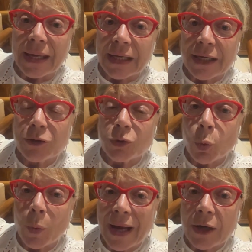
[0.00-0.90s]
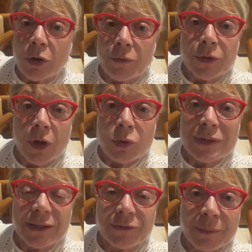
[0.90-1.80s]
into one of those
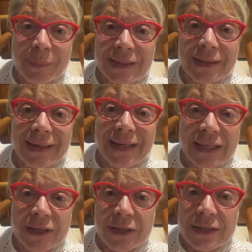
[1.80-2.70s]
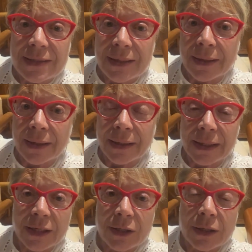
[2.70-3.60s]
that will be the leaders
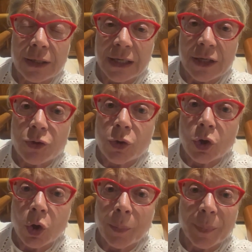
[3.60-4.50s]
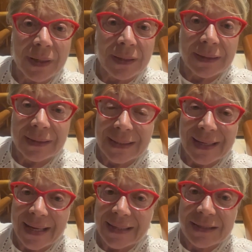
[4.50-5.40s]
in Europe in the
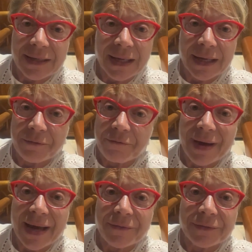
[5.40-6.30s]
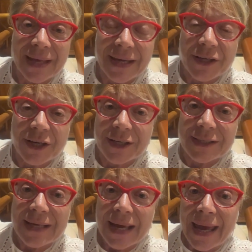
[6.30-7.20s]
next 5-10
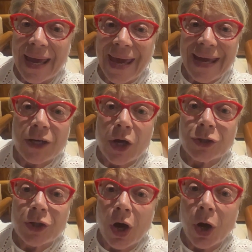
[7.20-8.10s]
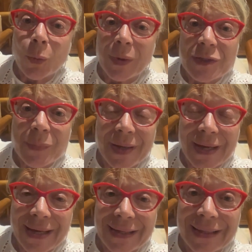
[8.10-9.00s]
years, and not always
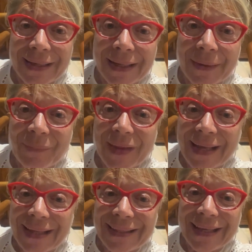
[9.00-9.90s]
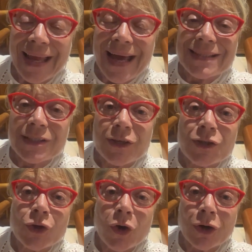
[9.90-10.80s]
being the last
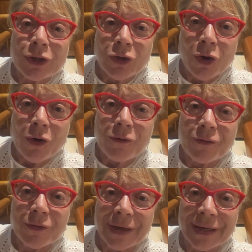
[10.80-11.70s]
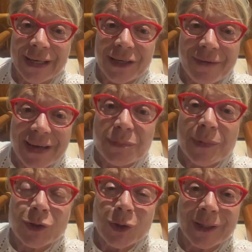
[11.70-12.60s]
resort of
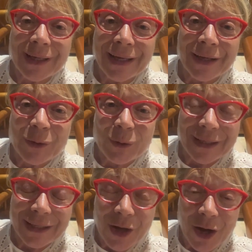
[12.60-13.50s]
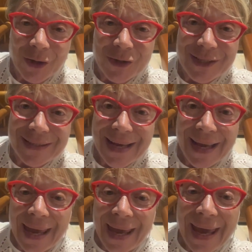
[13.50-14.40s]
investment or the new technologies.
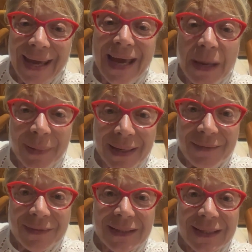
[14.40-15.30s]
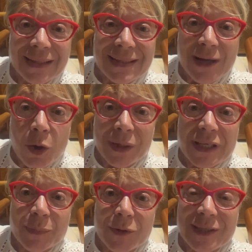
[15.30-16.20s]
And I believe that it is our
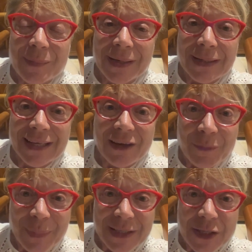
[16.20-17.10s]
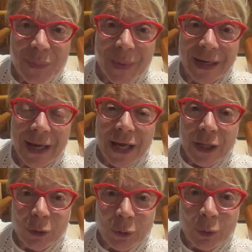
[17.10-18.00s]
responsibility as businessmen
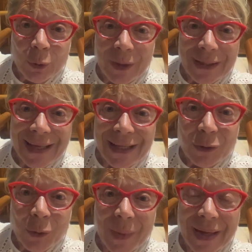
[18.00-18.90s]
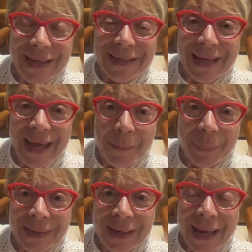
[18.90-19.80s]
to do it and to make it
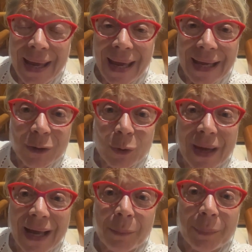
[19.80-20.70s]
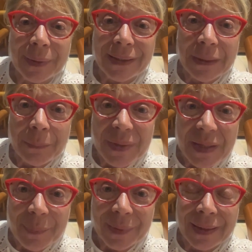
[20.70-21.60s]
happen and to help the
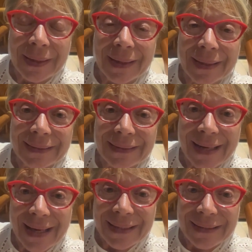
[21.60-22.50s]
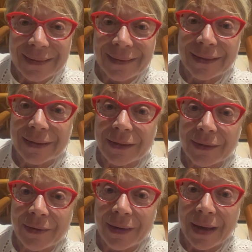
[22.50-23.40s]
people attract
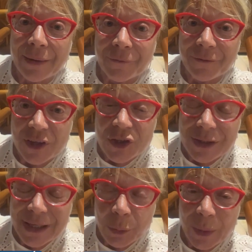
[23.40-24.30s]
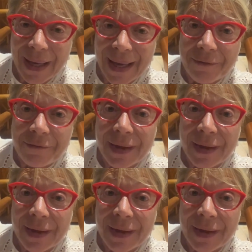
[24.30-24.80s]
the vision that we have